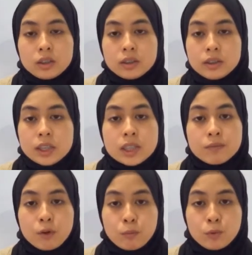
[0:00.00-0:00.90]
this
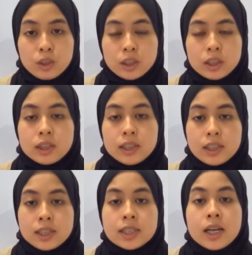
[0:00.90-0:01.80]
formula
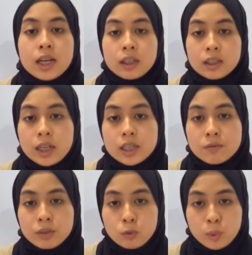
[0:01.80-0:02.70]
is class
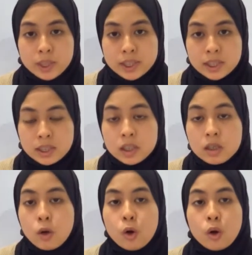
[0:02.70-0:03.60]
frequency
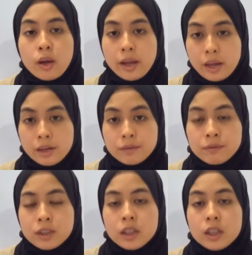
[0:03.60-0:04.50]
or F
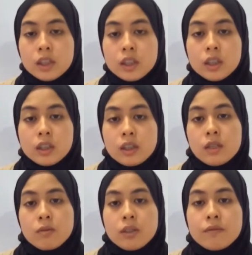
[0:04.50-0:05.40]

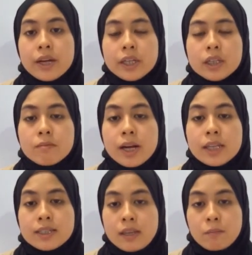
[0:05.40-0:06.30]
divided by
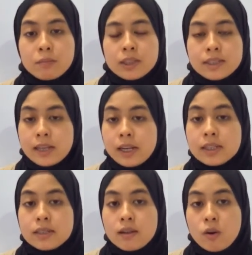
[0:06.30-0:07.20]
sample size
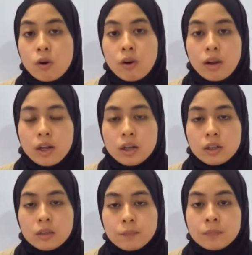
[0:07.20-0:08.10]
or
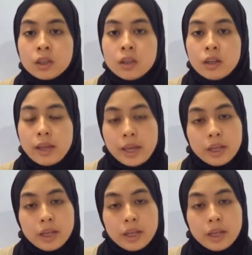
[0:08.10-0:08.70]
N.